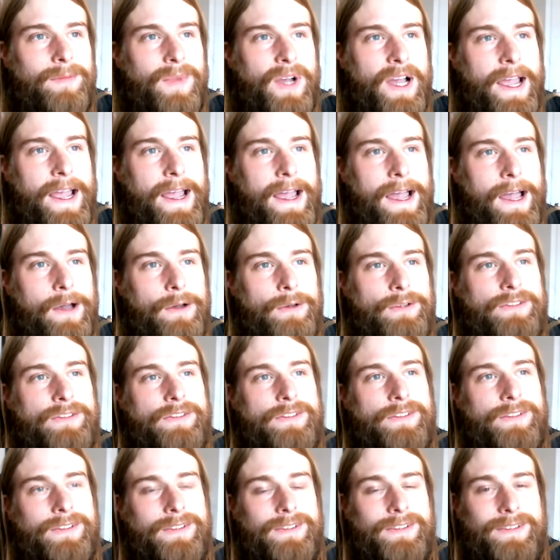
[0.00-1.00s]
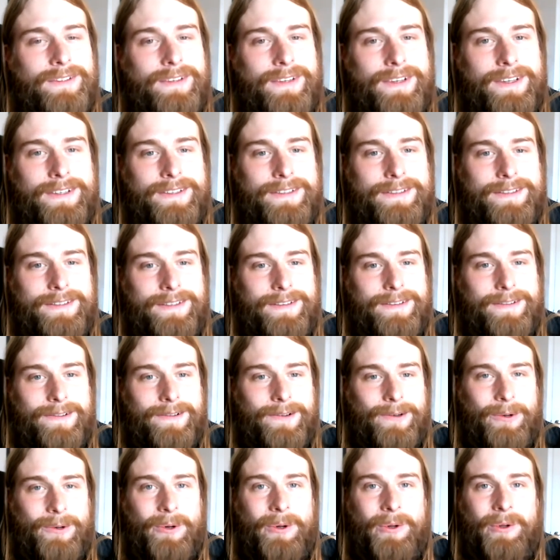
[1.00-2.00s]
my house is
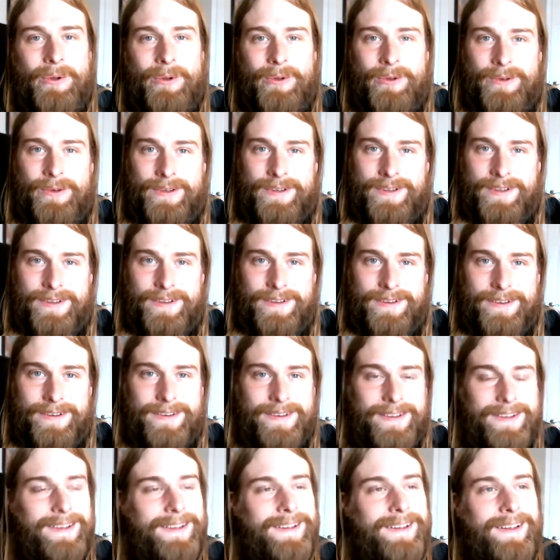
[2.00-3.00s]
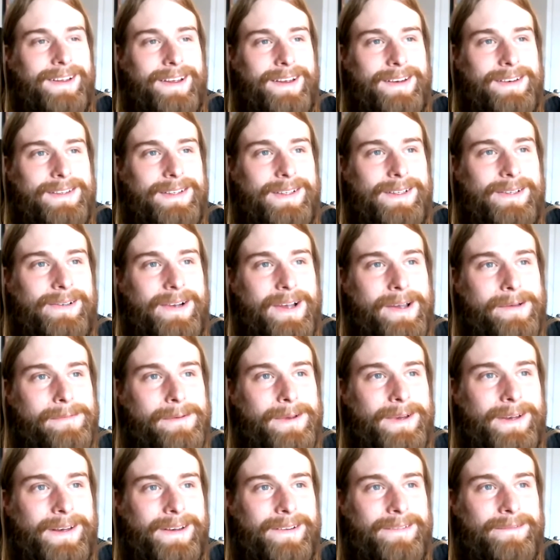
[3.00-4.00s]
old and
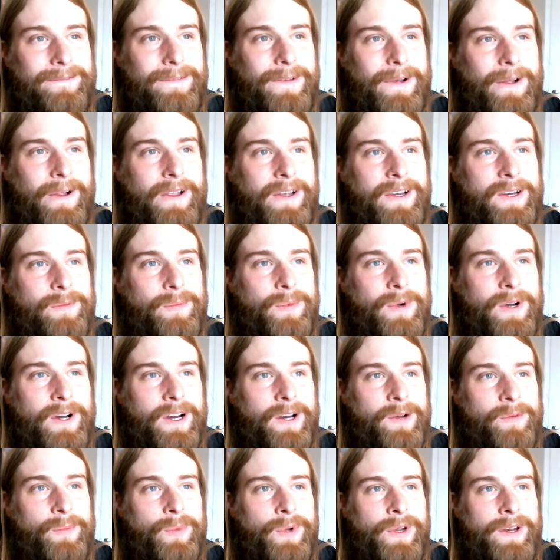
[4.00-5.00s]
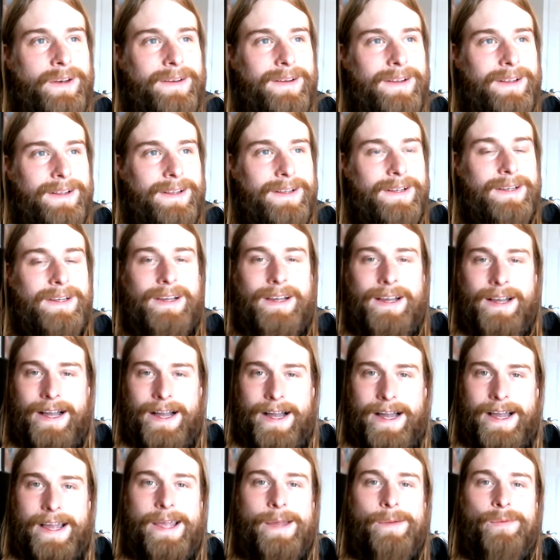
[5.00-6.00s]
decrepit and falling apart, but
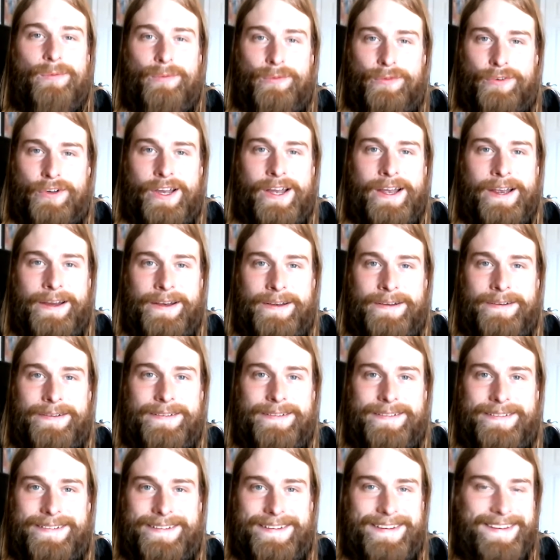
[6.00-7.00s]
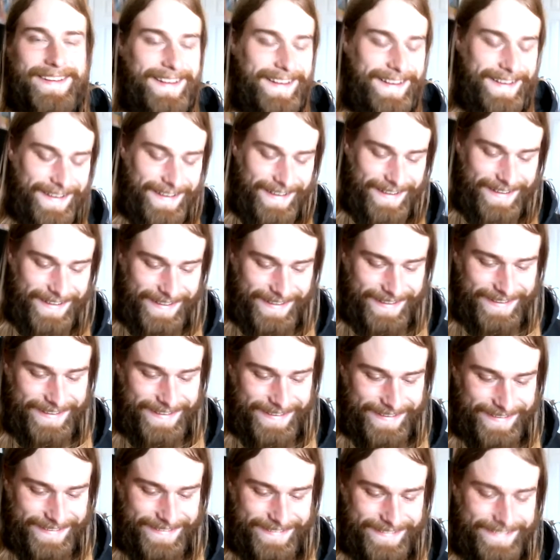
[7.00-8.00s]
I am fine. That
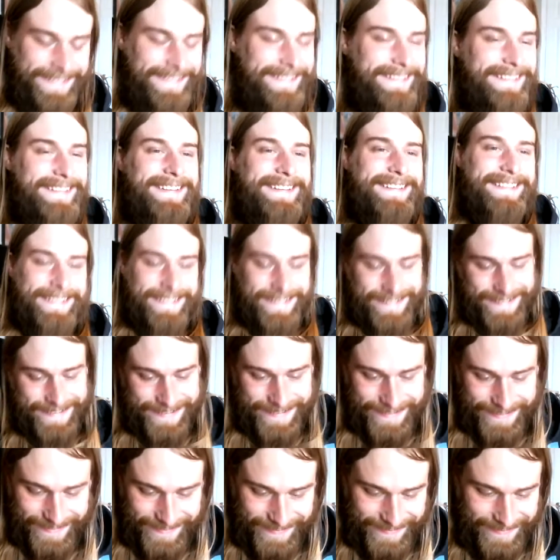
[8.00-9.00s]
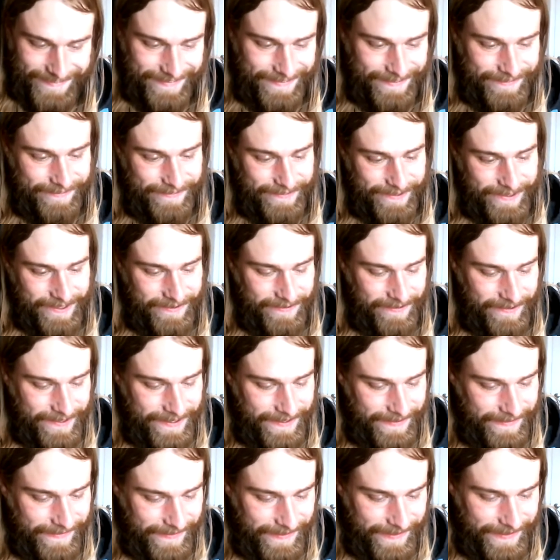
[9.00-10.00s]
was a funny
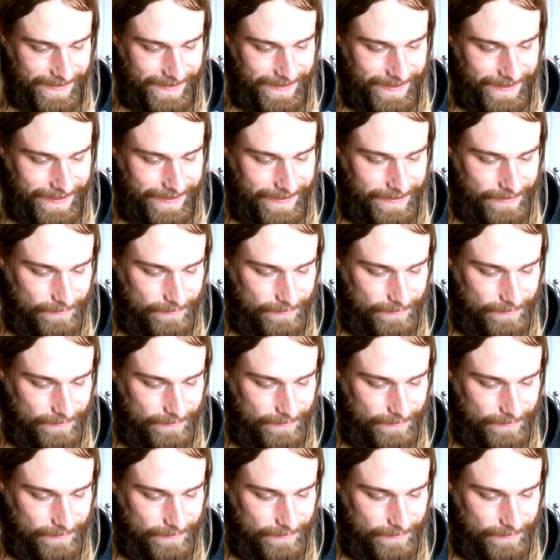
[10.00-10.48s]
way of looking